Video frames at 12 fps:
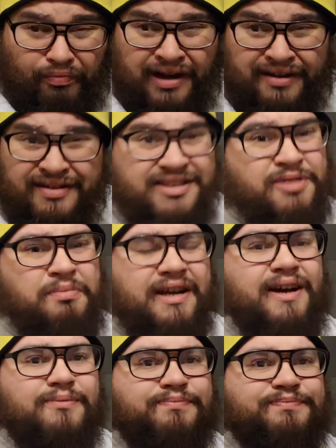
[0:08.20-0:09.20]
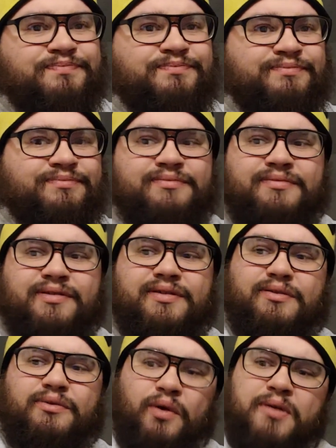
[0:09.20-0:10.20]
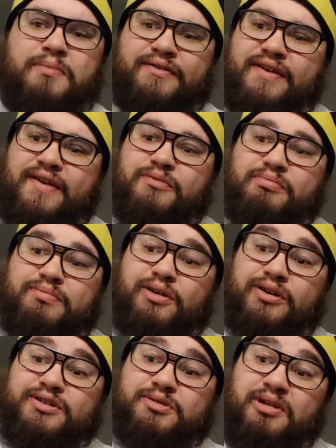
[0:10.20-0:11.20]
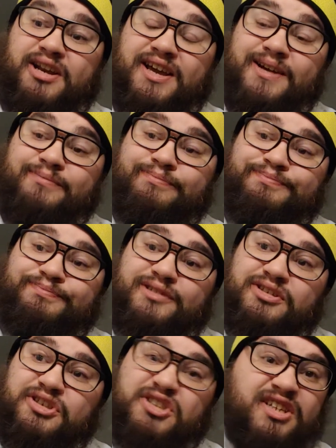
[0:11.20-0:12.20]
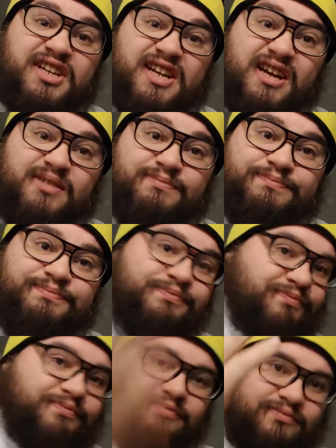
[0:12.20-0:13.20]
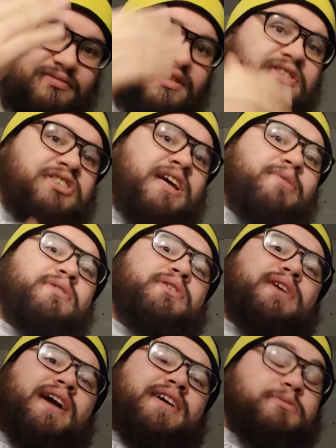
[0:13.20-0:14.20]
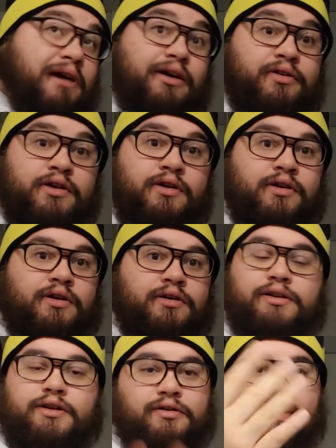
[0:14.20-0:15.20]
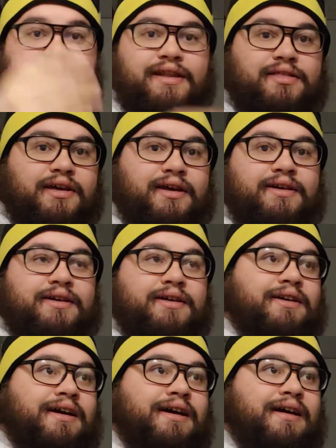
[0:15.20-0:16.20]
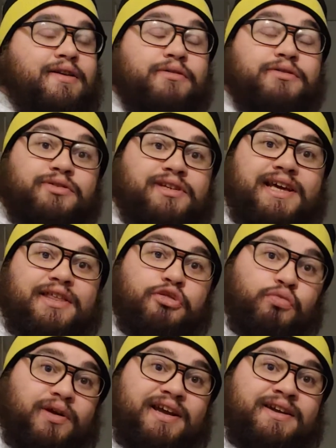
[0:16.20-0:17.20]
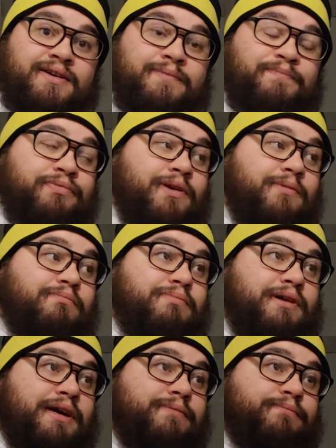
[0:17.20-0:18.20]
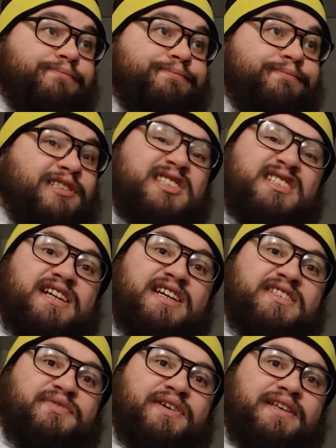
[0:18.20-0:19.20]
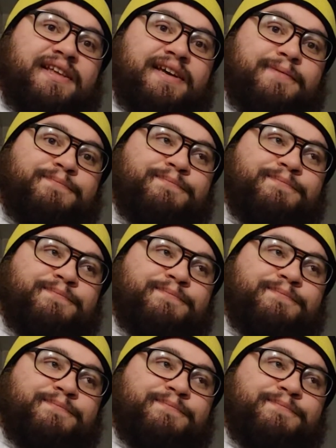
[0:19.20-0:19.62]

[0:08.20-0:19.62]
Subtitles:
this has become one of my favorite parts of my day. Just sitting down, chatting with you guys about literally anything. I know it's only day 3, but this is a nice feeling.